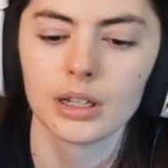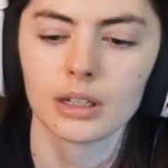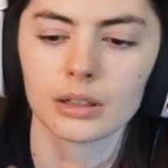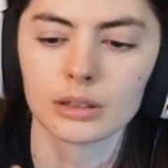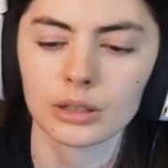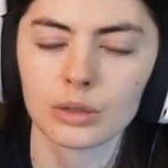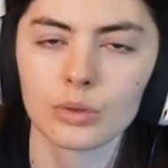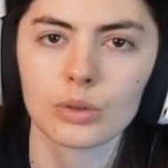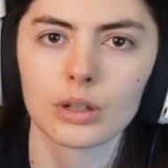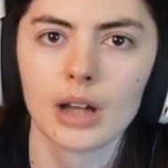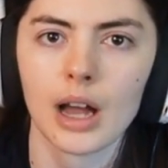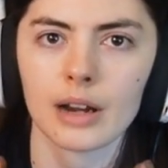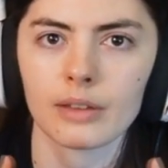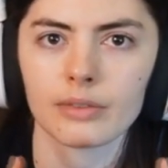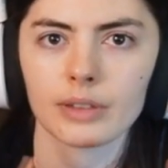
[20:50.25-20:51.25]
Luke,
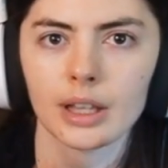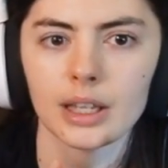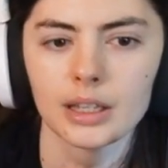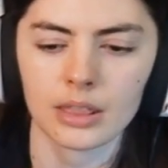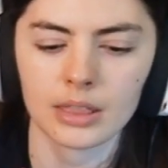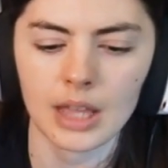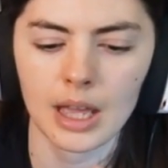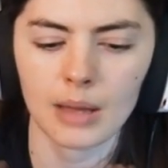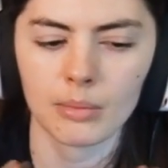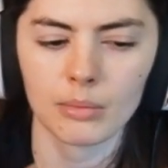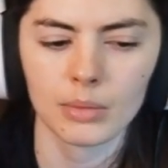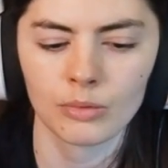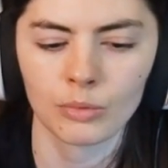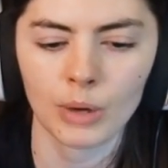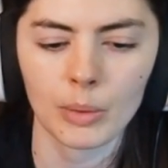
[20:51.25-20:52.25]
kind of like
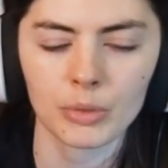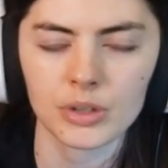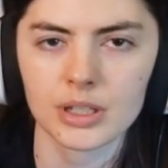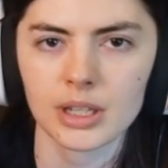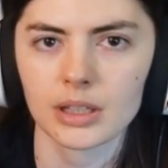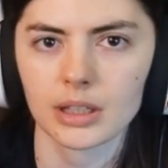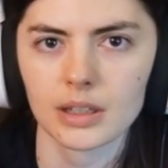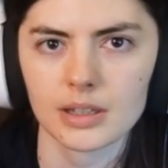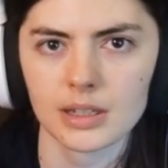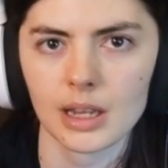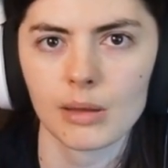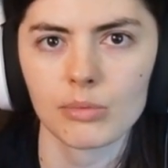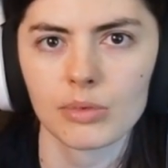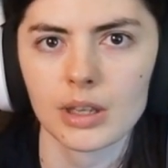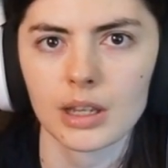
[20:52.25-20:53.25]
them representing the
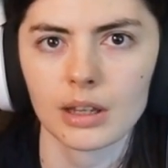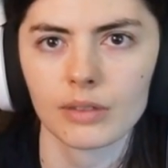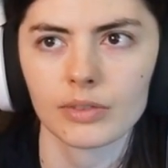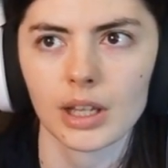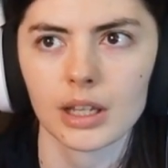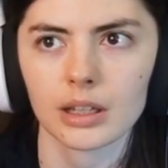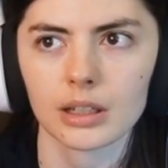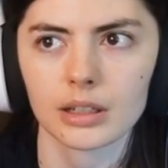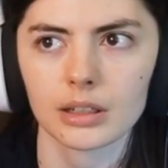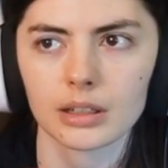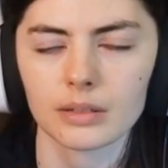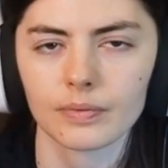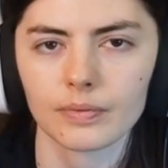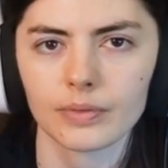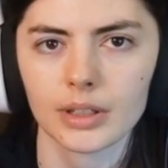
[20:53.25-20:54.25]
same thing of, like, an
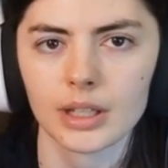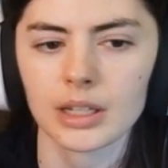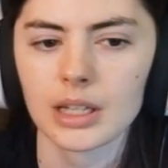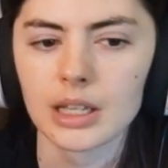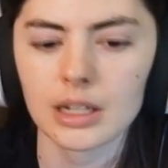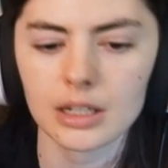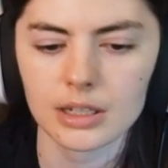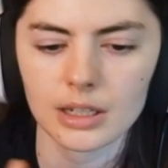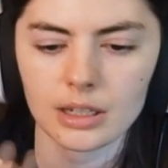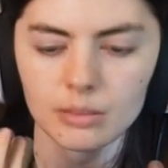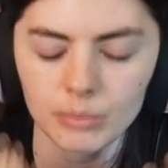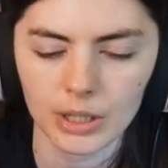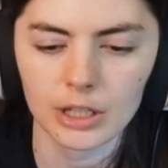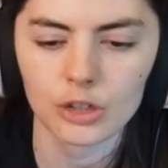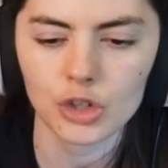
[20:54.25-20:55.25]

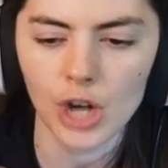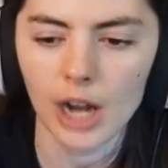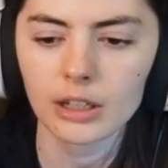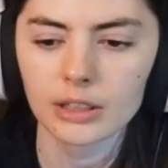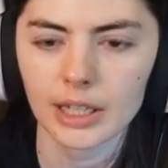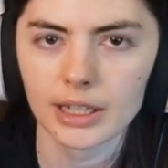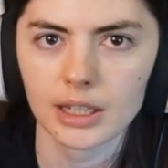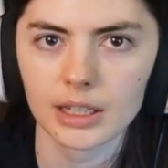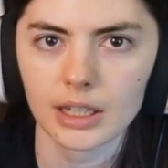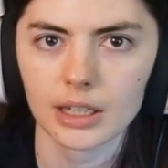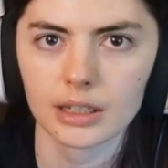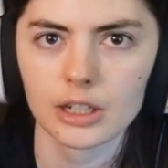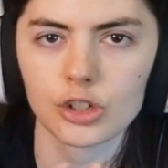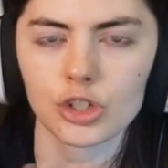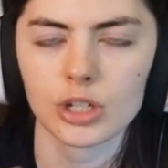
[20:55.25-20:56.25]
innocent being childlike
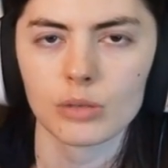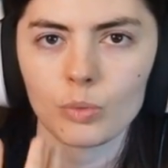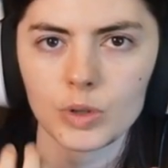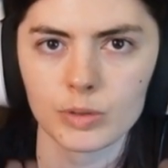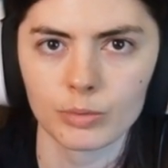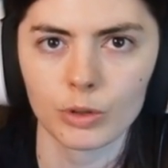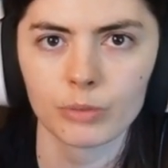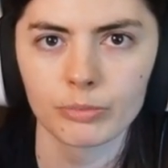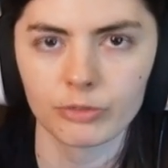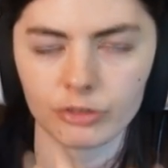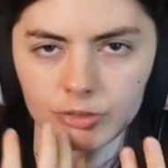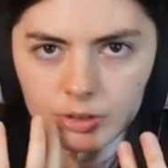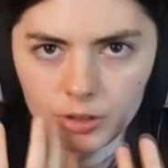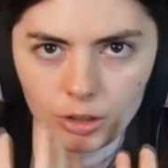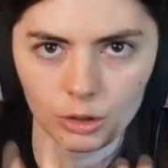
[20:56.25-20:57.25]
again, because she was,
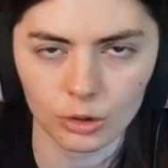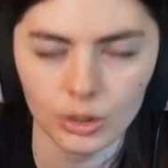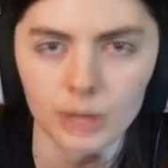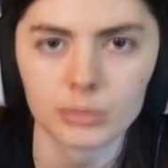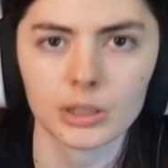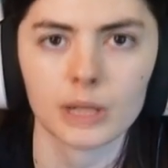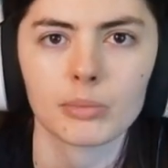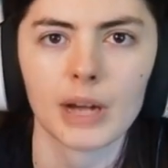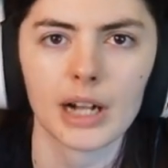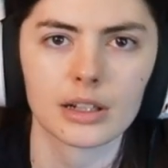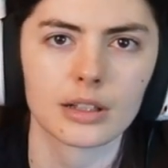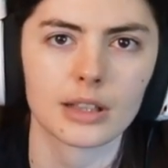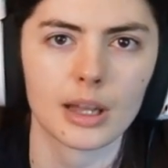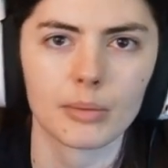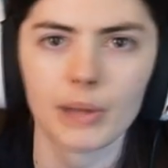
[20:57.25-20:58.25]
you know, crumbling
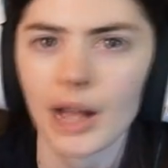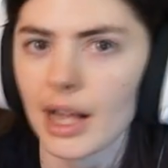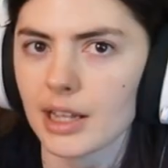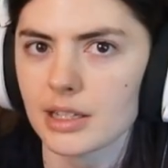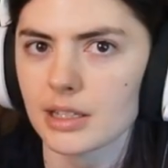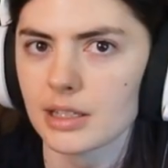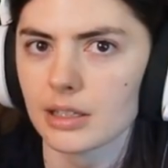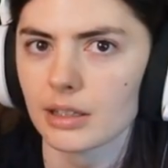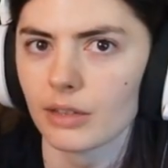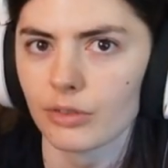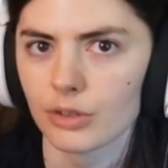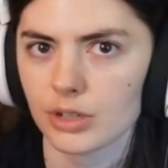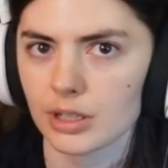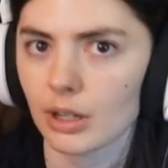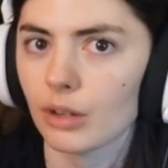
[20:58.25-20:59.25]
back to that past of
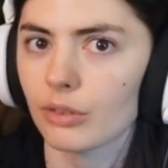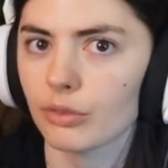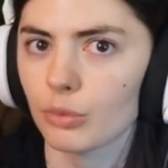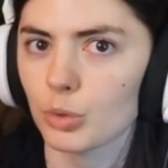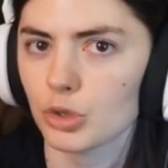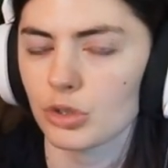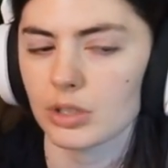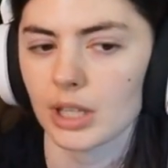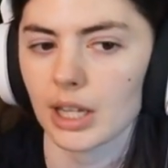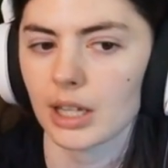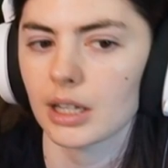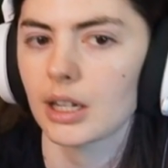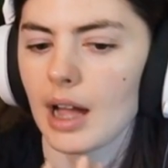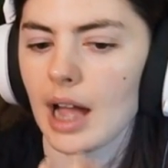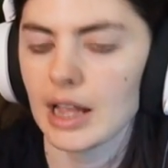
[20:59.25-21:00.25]
herself, which is,
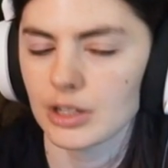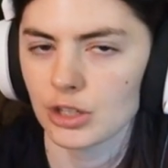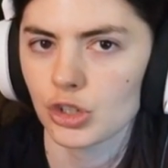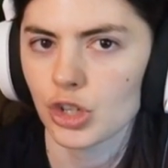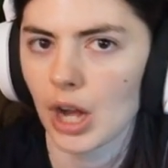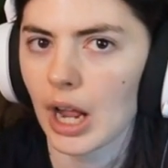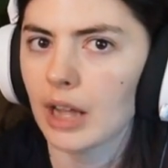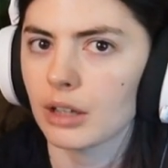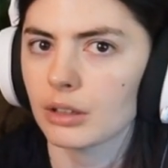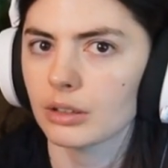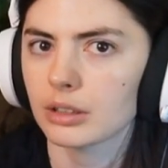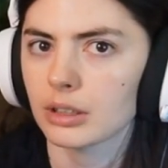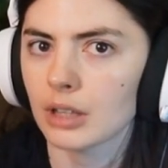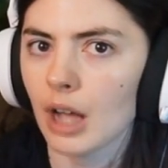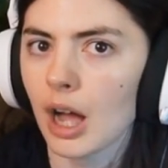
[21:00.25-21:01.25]
like, as a
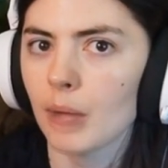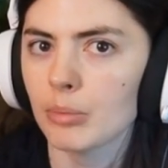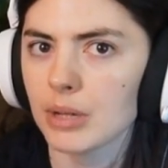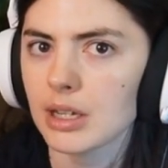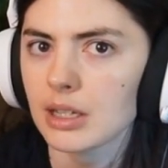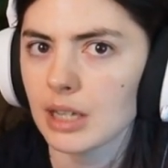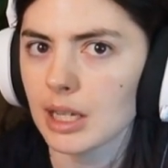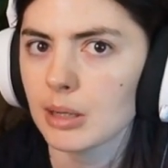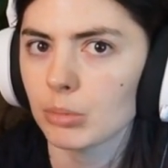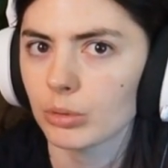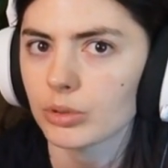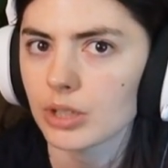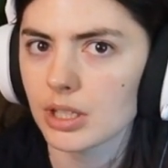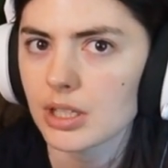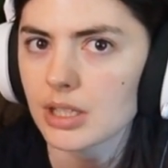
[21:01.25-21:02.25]
child, not being able
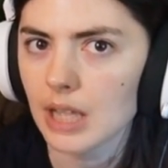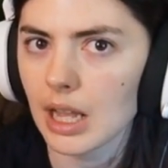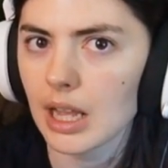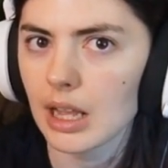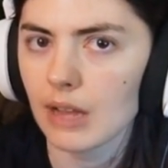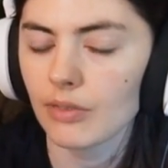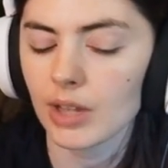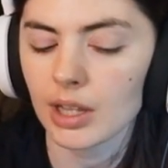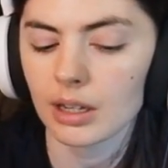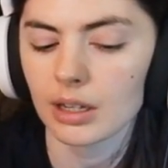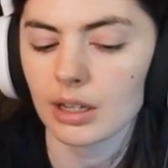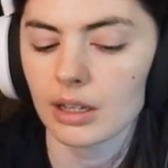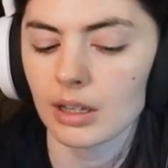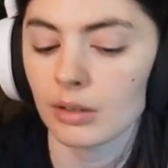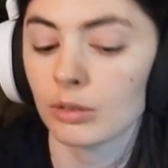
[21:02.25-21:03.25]
to save,
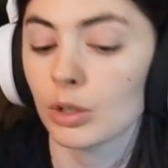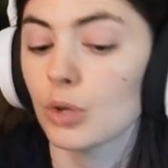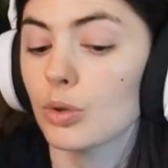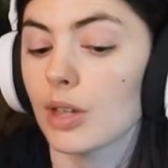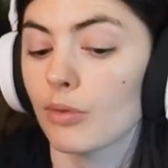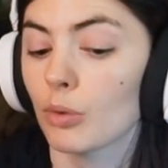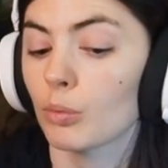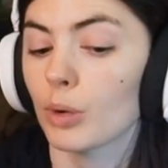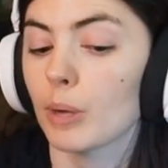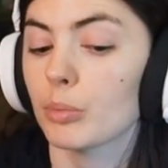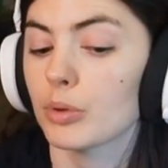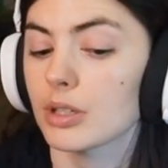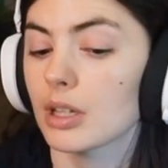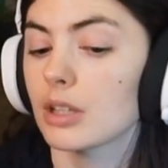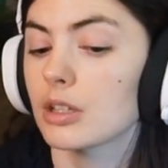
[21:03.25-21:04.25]
and Luke even
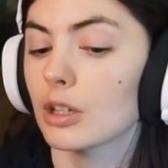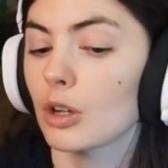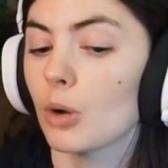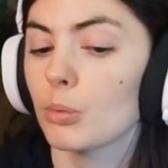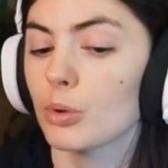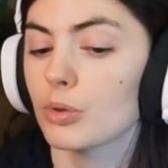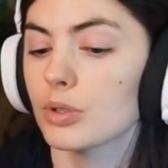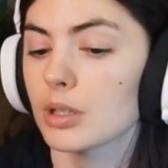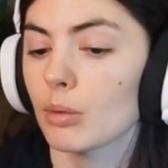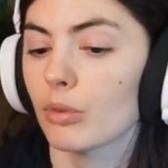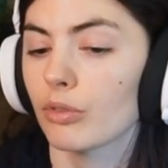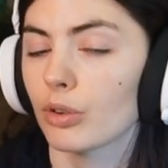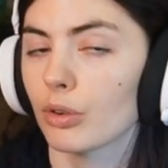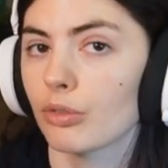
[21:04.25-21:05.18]
representing almost some of her